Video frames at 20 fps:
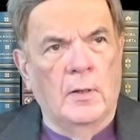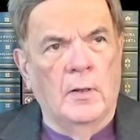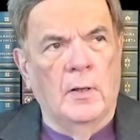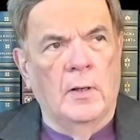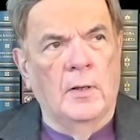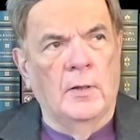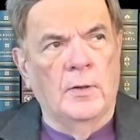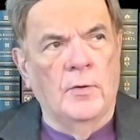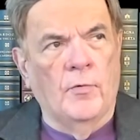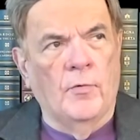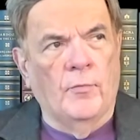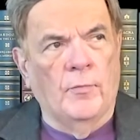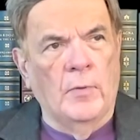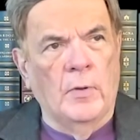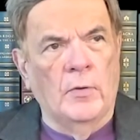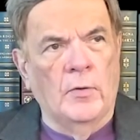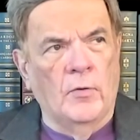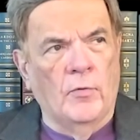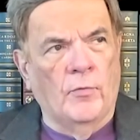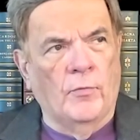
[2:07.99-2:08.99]
And
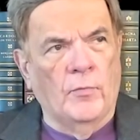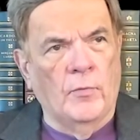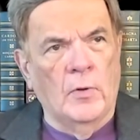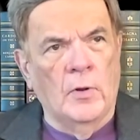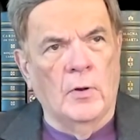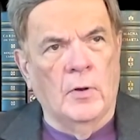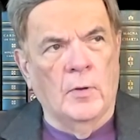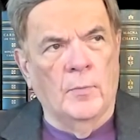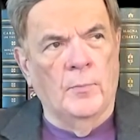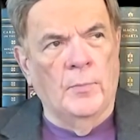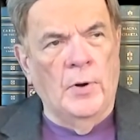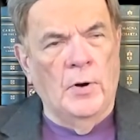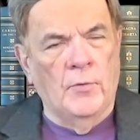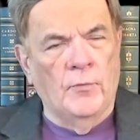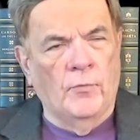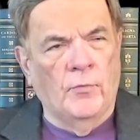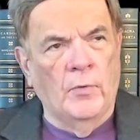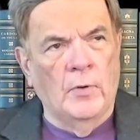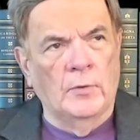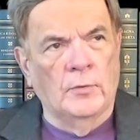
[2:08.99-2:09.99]
he
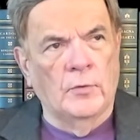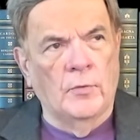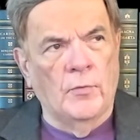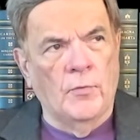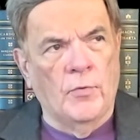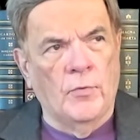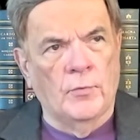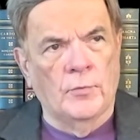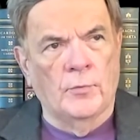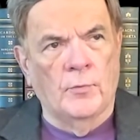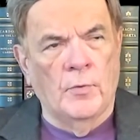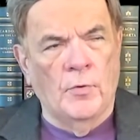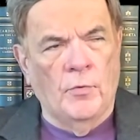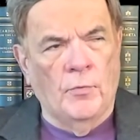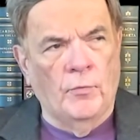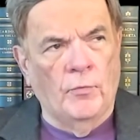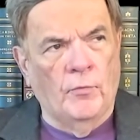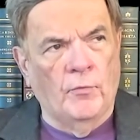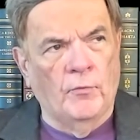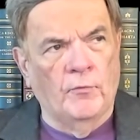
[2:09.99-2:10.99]
compares that to the
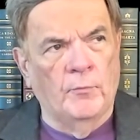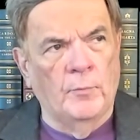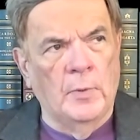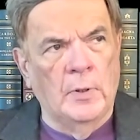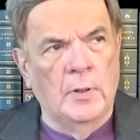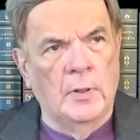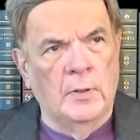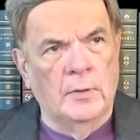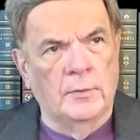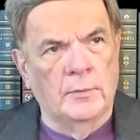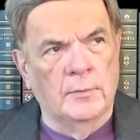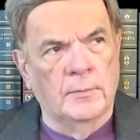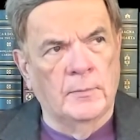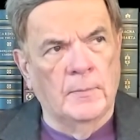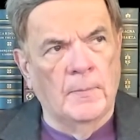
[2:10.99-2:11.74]
generations of men.